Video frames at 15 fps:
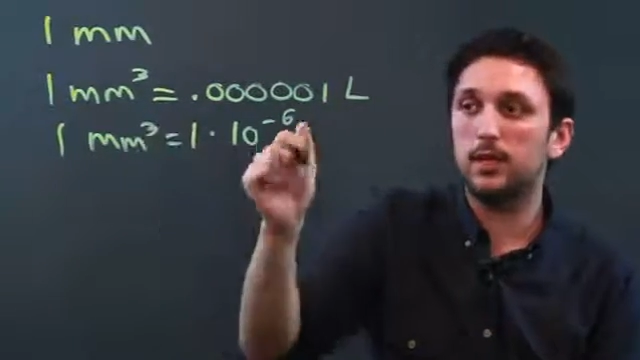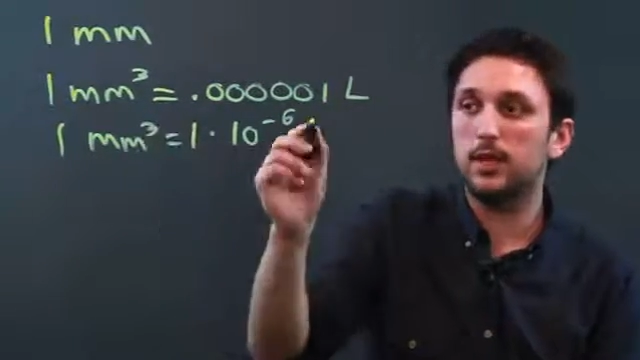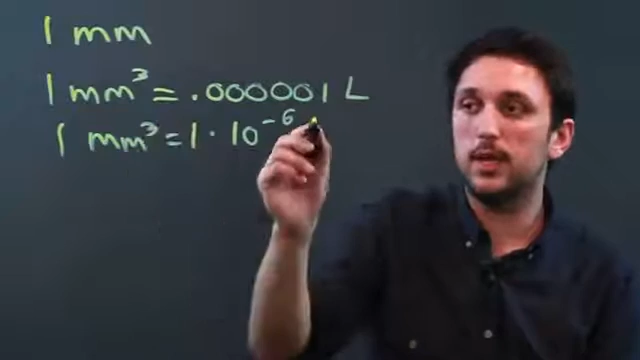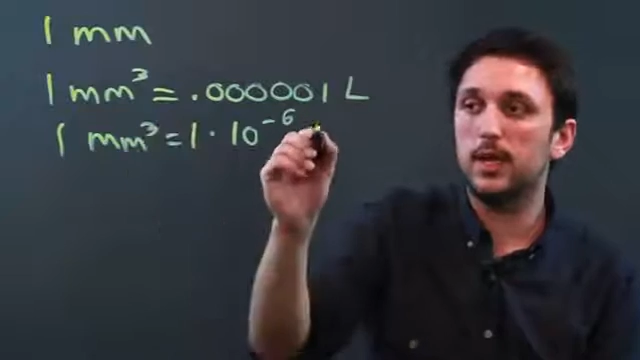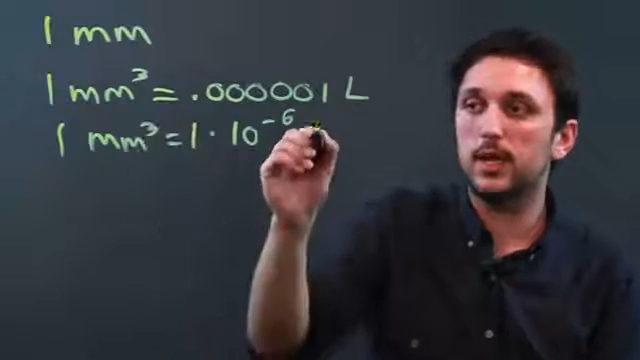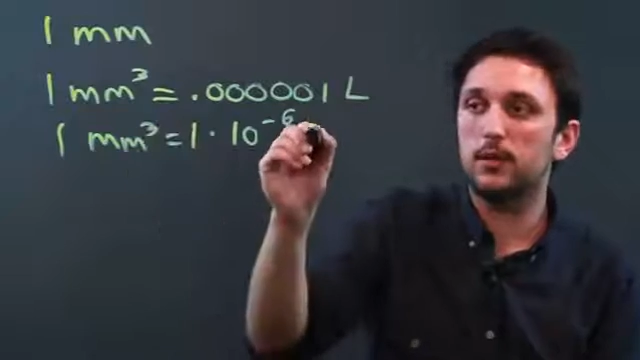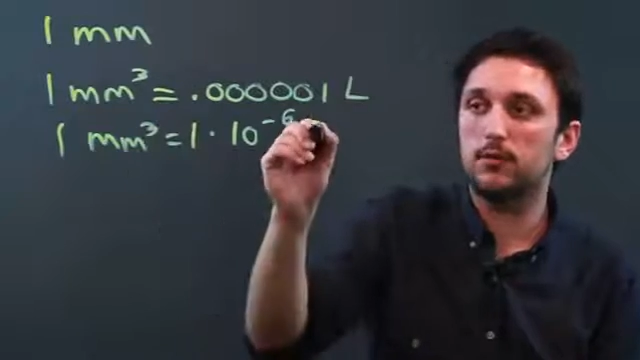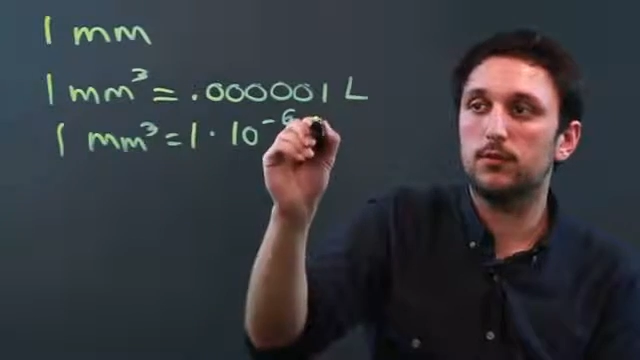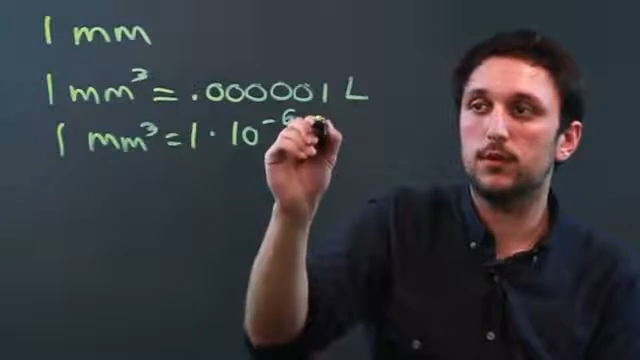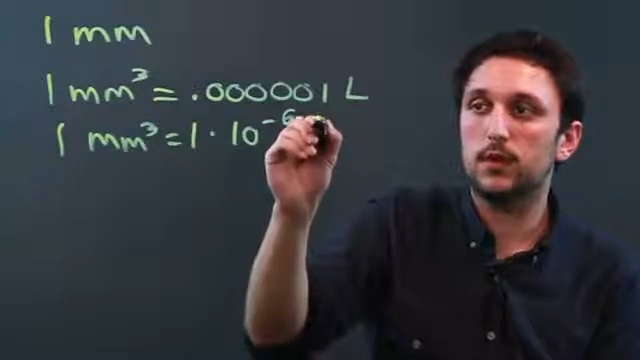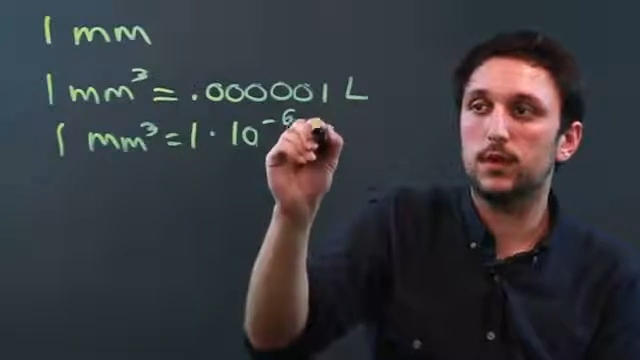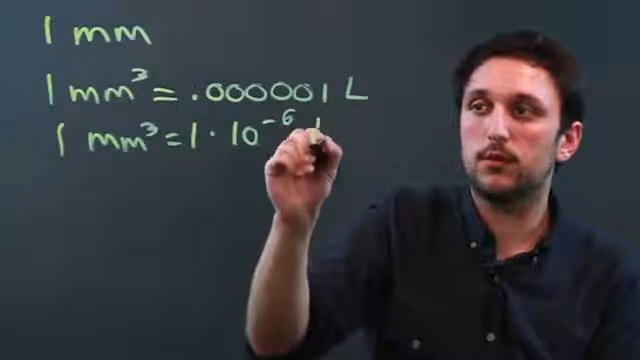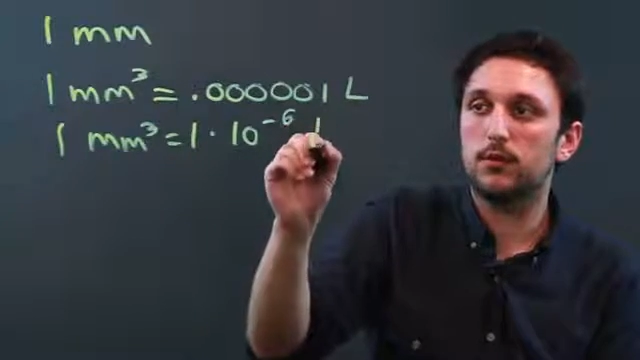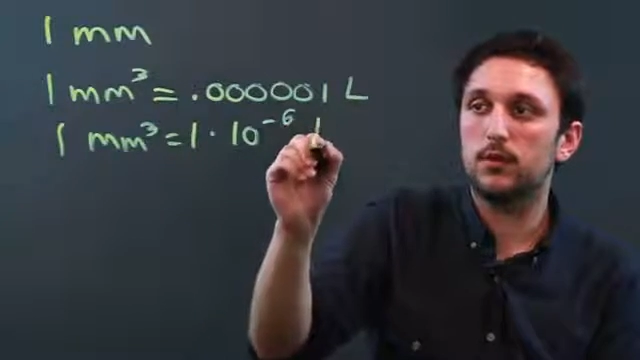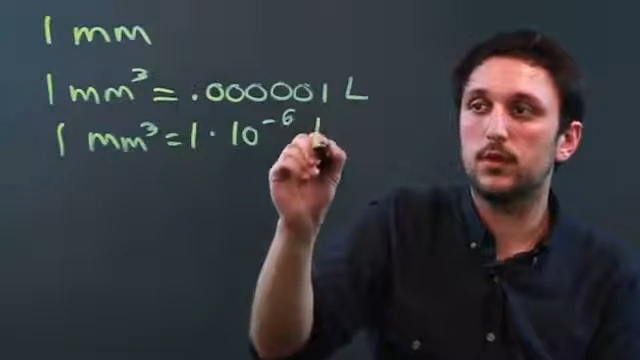negative
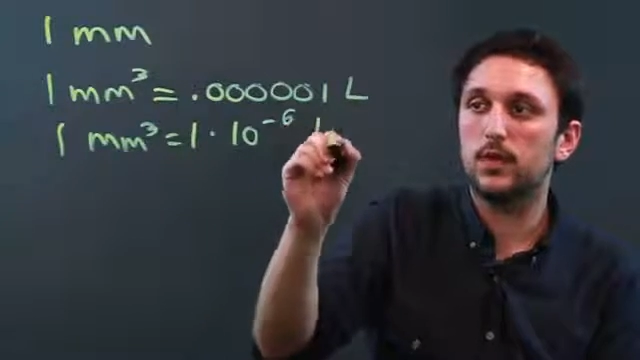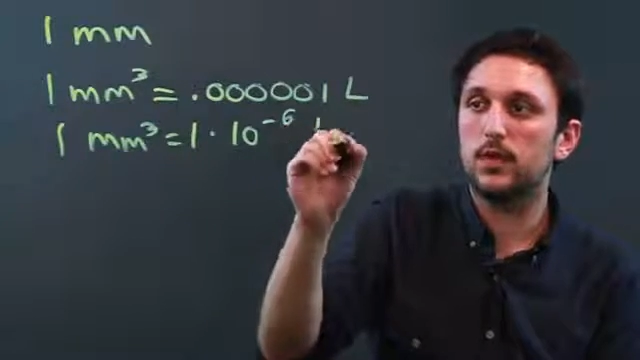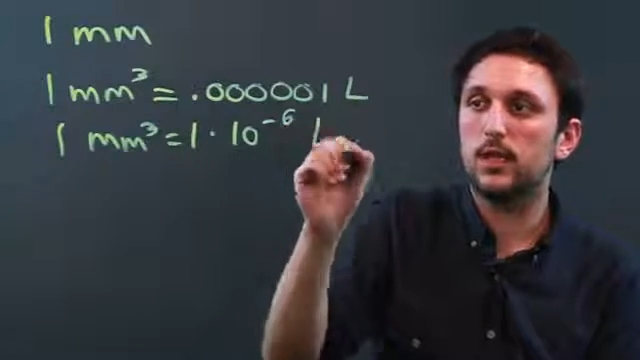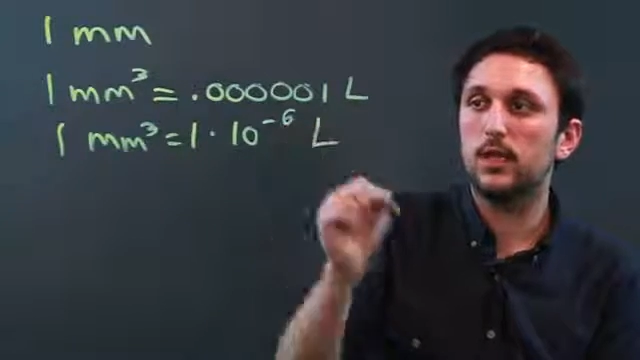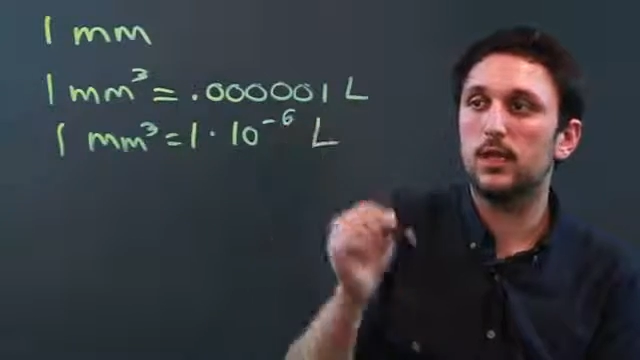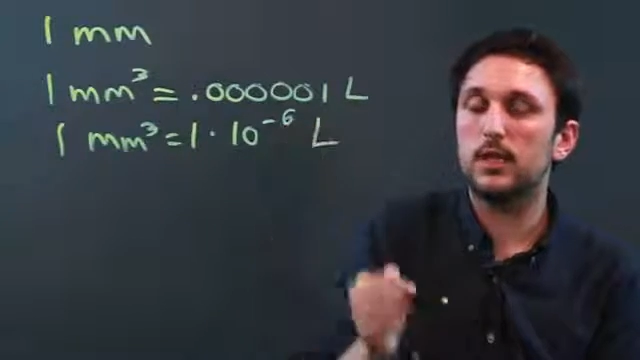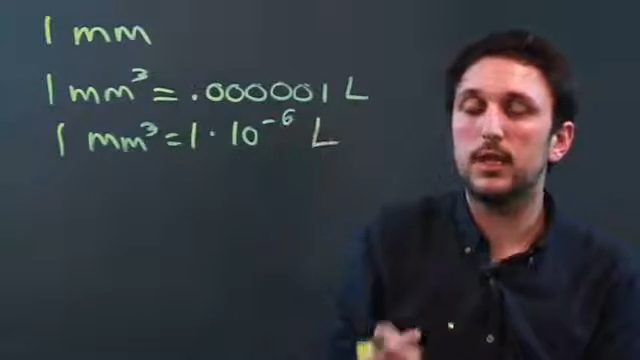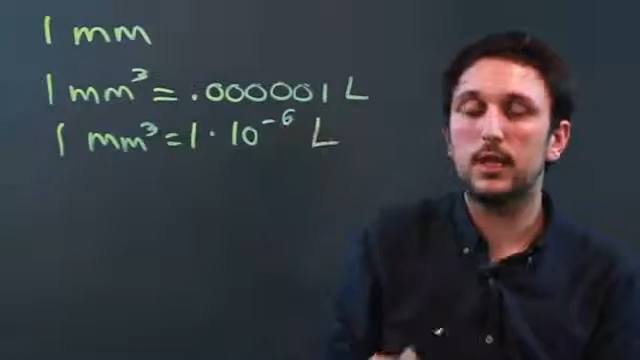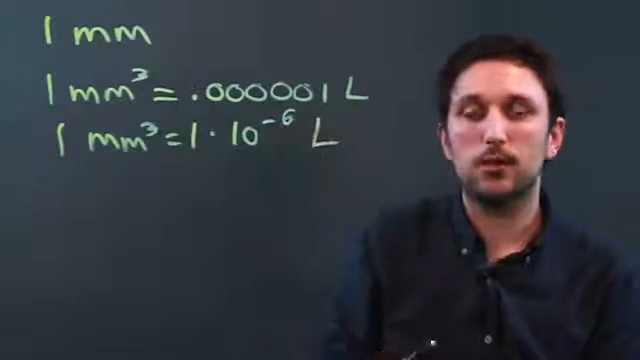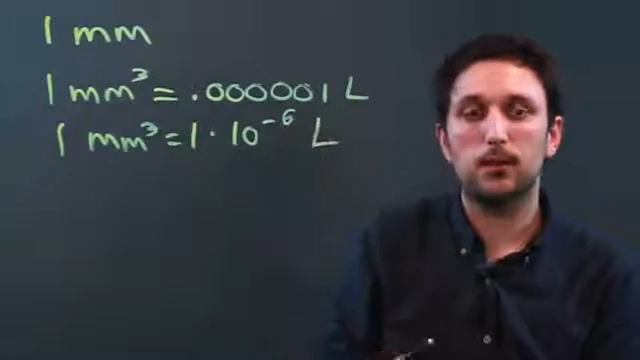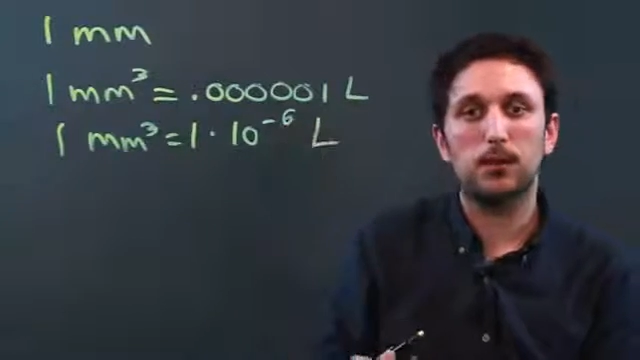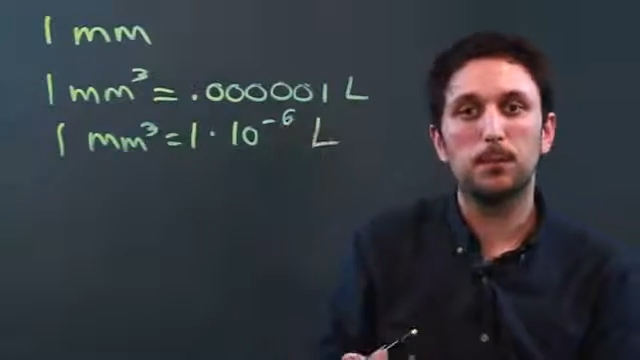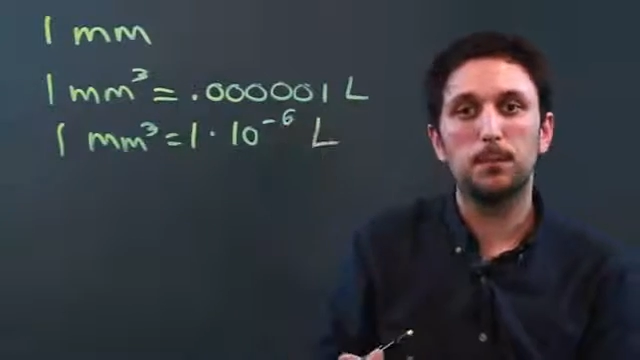sixth liter.